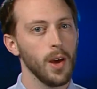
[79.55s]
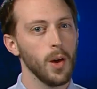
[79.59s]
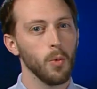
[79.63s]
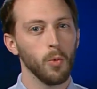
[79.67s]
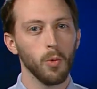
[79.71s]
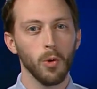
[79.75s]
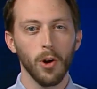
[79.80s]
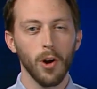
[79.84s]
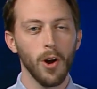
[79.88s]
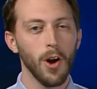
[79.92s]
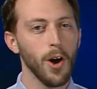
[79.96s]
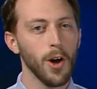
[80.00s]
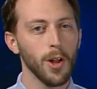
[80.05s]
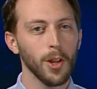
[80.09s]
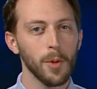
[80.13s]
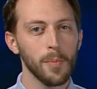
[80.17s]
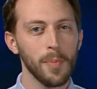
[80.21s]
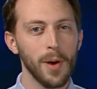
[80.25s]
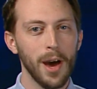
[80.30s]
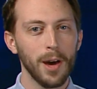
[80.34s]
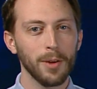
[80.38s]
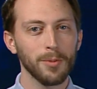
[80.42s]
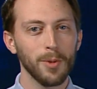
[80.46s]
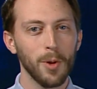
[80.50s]
We're all
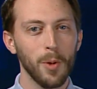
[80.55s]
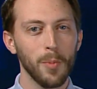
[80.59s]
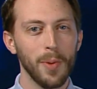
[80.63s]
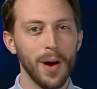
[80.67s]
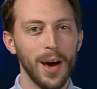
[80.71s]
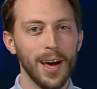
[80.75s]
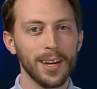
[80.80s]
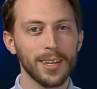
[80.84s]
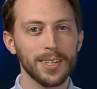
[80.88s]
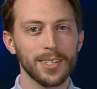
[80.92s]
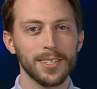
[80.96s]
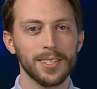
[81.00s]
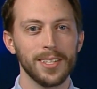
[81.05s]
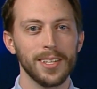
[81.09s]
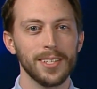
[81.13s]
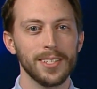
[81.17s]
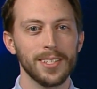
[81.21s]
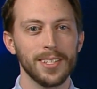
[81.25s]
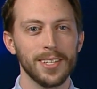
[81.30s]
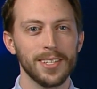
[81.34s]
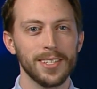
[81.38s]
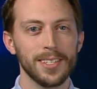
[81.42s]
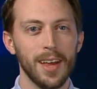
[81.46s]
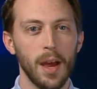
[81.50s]
about robotics this
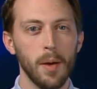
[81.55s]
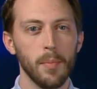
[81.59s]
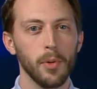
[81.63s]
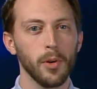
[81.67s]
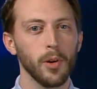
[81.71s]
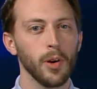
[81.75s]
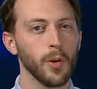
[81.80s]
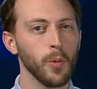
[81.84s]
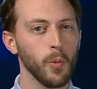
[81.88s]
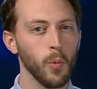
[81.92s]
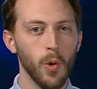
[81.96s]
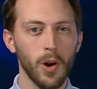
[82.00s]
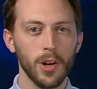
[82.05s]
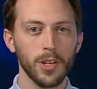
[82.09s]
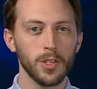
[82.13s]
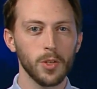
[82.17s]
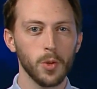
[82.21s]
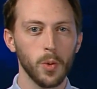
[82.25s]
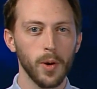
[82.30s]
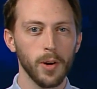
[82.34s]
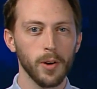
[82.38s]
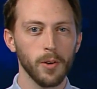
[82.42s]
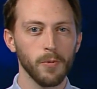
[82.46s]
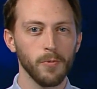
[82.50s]
December, and one
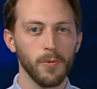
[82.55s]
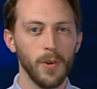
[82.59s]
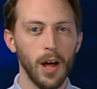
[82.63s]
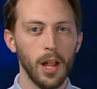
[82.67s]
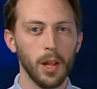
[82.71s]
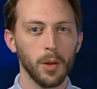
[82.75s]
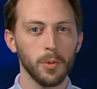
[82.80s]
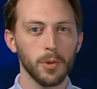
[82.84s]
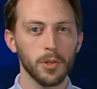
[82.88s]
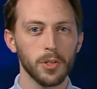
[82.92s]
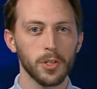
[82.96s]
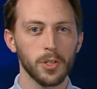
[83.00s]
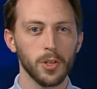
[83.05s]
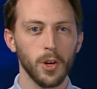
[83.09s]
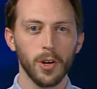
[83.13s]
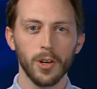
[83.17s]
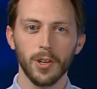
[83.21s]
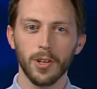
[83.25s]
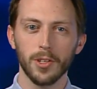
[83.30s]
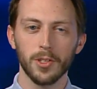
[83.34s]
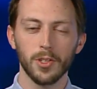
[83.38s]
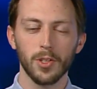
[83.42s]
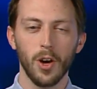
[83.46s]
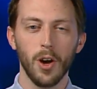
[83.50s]
Twitter follower started
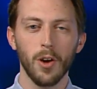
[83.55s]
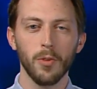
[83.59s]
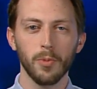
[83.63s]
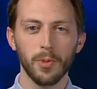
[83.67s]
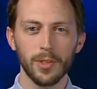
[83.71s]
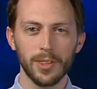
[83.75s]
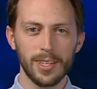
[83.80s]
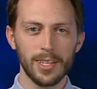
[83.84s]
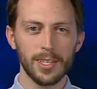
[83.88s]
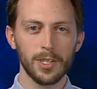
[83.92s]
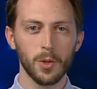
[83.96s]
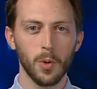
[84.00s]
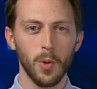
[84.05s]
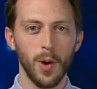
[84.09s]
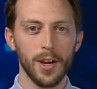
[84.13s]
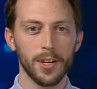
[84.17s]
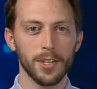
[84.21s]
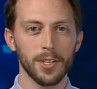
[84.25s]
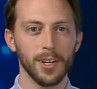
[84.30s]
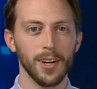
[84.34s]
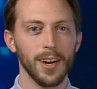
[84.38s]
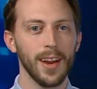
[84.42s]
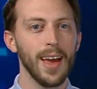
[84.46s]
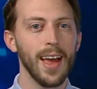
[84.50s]
us off with this
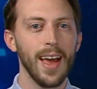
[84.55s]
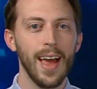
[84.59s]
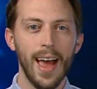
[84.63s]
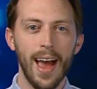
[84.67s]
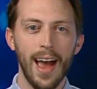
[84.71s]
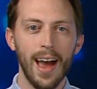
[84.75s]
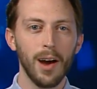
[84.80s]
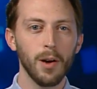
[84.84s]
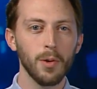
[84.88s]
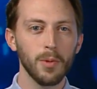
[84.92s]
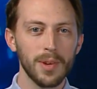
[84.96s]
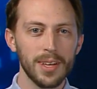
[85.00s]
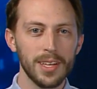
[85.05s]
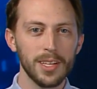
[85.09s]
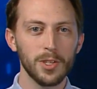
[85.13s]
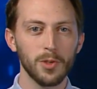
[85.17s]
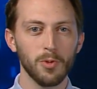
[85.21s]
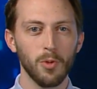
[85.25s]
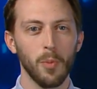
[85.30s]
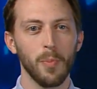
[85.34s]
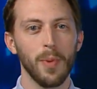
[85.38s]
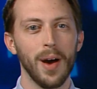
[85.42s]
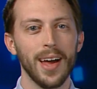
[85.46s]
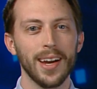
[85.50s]
question: how is
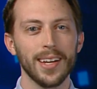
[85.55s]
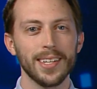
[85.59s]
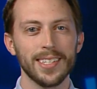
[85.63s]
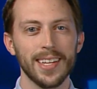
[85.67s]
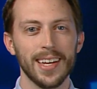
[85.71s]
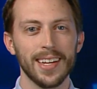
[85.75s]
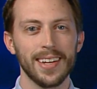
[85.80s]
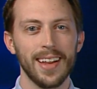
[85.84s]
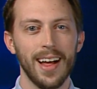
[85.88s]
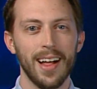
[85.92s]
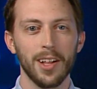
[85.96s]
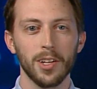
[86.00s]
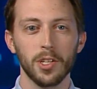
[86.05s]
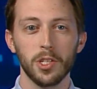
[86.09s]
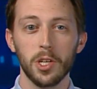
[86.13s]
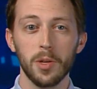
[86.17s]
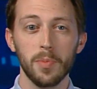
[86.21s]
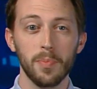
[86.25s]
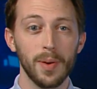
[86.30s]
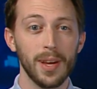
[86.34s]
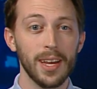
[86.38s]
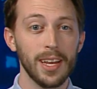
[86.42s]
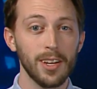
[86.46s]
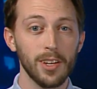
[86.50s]
robotic technology
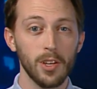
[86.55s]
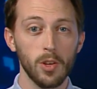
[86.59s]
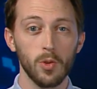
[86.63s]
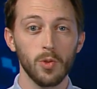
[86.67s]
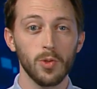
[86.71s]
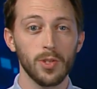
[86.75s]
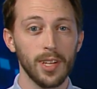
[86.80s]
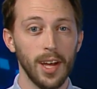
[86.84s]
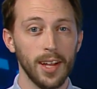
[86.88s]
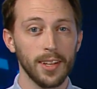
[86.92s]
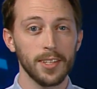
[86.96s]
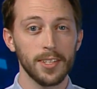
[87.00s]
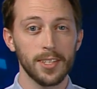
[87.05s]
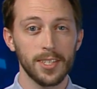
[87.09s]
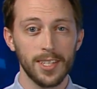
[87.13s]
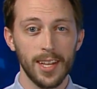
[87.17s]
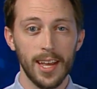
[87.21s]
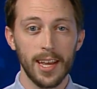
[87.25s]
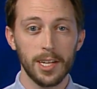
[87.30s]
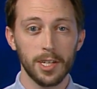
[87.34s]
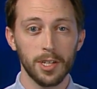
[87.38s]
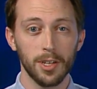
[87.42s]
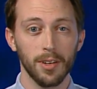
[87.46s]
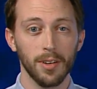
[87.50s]
being used on the
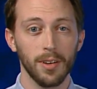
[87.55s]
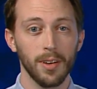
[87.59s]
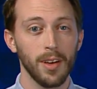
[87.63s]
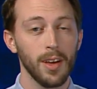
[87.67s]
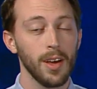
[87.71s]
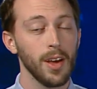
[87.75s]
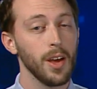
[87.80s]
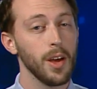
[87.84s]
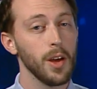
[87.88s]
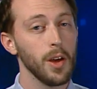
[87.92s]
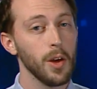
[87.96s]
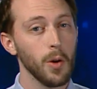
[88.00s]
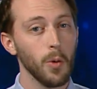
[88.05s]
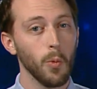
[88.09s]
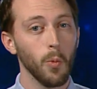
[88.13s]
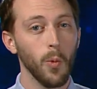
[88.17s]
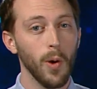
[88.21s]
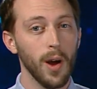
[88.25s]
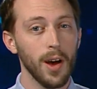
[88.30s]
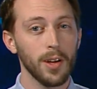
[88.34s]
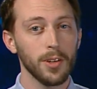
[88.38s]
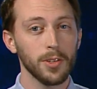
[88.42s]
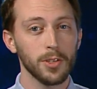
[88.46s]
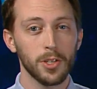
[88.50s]
station?
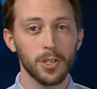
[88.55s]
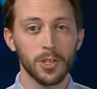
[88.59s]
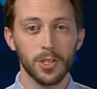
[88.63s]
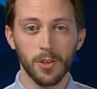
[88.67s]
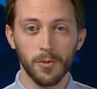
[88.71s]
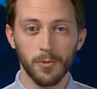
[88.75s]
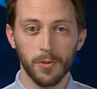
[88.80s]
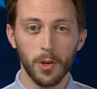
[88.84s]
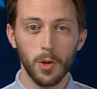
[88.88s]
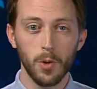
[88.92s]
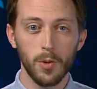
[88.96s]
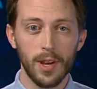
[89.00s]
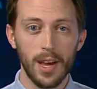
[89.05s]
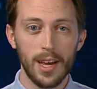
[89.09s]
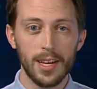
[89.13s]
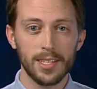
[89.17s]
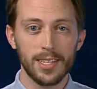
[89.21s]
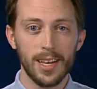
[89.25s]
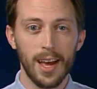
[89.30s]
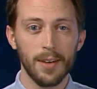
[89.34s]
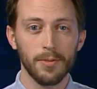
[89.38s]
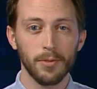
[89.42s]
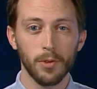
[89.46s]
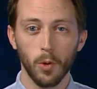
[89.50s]
Well, just a few days
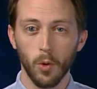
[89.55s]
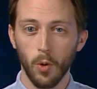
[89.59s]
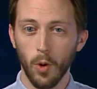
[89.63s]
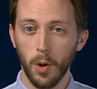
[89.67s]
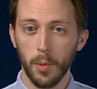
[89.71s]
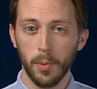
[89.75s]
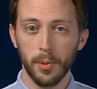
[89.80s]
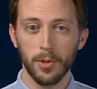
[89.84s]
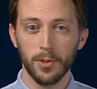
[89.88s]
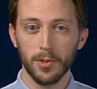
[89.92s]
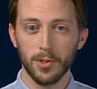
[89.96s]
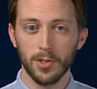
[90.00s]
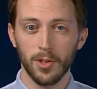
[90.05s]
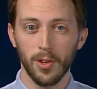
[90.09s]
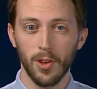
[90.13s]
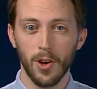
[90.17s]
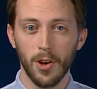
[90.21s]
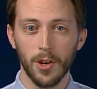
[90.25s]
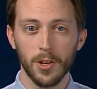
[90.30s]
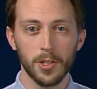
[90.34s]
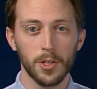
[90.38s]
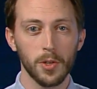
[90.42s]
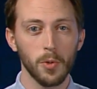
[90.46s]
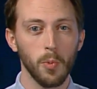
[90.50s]
after Orbital's
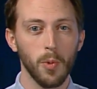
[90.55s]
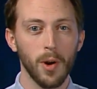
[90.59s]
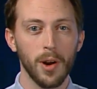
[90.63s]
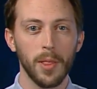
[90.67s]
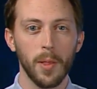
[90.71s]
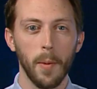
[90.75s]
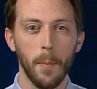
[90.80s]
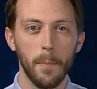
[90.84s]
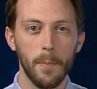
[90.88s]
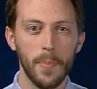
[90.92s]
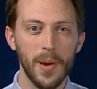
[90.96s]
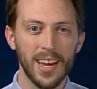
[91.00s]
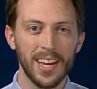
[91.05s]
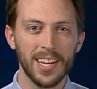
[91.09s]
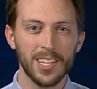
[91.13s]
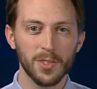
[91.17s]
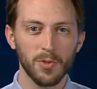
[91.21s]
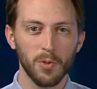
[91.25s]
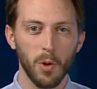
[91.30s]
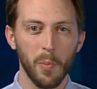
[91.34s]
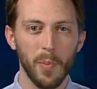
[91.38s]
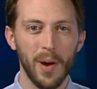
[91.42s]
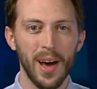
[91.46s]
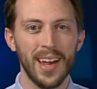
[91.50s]
launch, one of the biggest
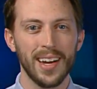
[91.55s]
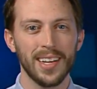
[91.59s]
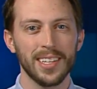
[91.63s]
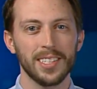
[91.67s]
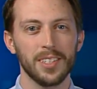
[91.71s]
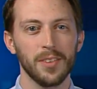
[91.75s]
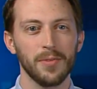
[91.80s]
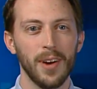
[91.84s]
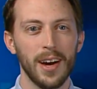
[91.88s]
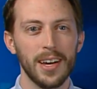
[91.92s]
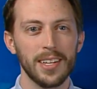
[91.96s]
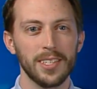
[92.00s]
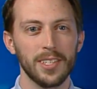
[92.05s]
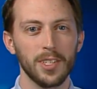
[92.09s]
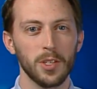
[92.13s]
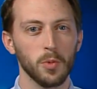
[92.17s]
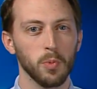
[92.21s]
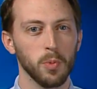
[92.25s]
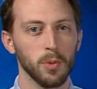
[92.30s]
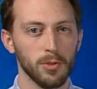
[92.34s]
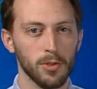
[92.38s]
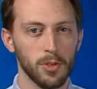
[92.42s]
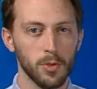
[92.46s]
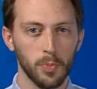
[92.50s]
robotic devices
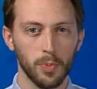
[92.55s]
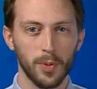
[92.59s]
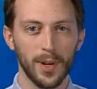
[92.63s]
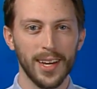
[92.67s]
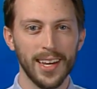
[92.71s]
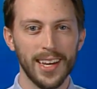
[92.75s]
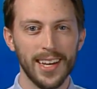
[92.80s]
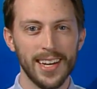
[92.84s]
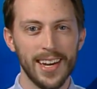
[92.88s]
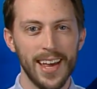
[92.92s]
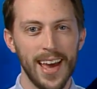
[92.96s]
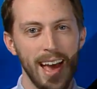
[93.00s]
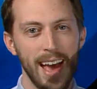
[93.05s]
will spring into